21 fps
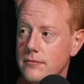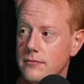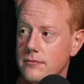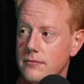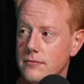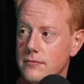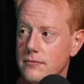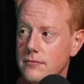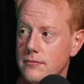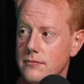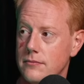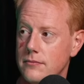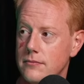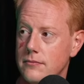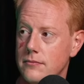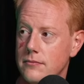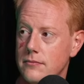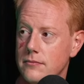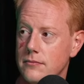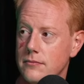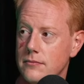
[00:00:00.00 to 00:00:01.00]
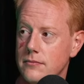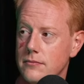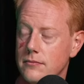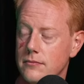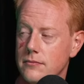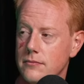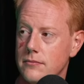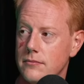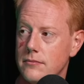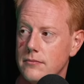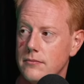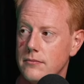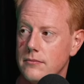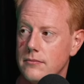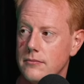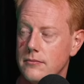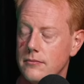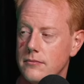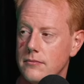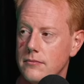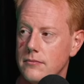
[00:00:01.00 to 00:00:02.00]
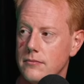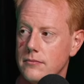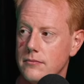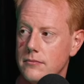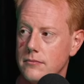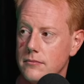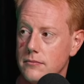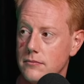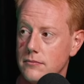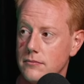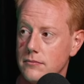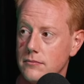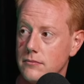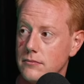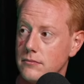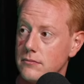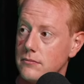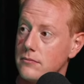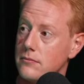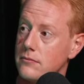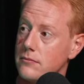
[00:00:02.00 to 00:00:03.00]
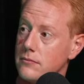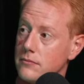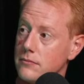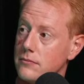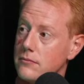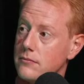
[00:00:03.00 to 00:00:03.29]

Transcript: No words are spoken by the person on screen.